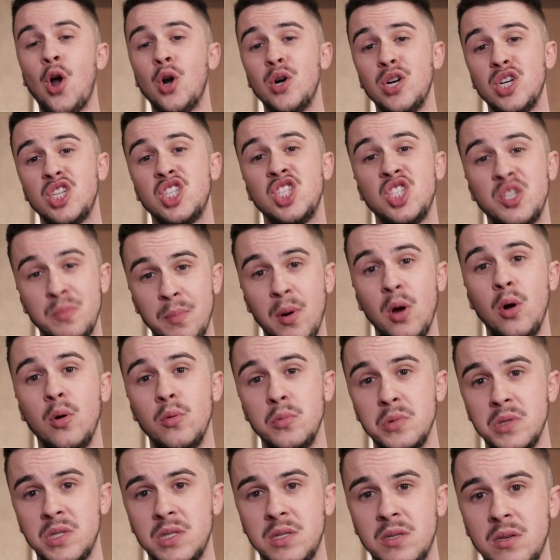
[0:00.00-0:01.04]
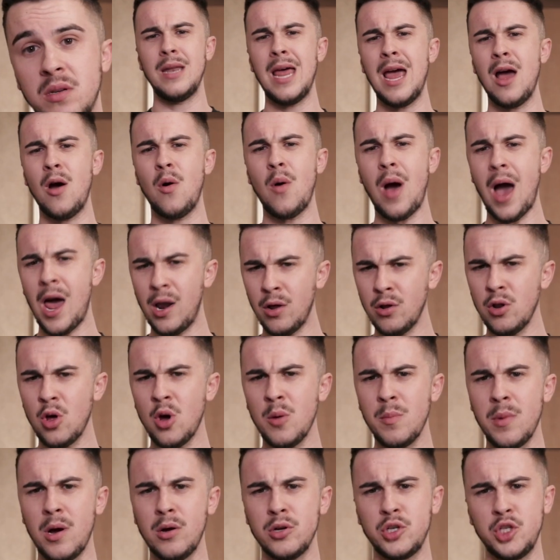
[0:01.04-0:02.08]
are exposed. Now, I don't know
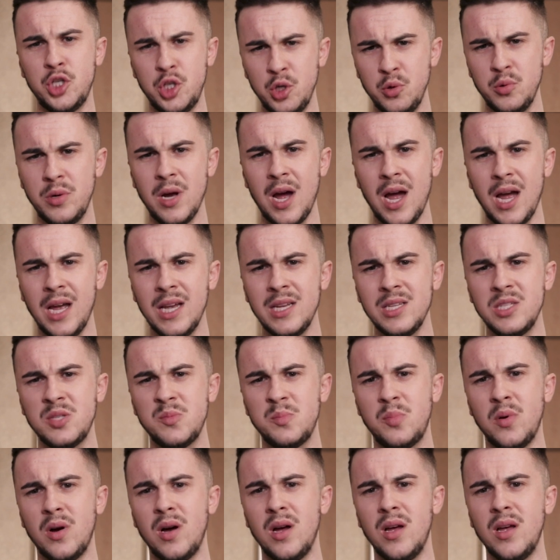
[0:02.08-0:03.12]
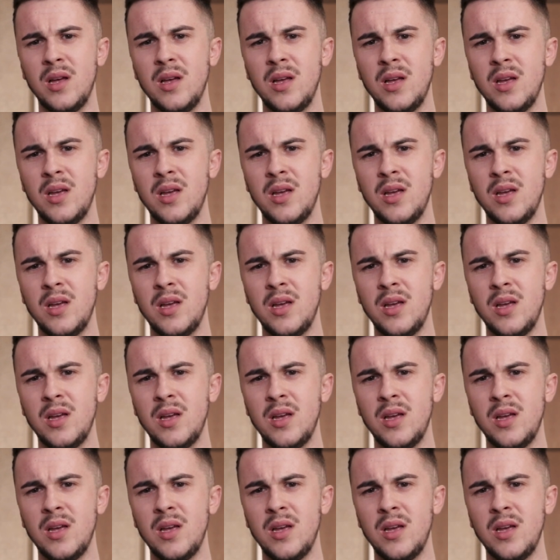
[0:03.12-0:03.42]
about you guys, but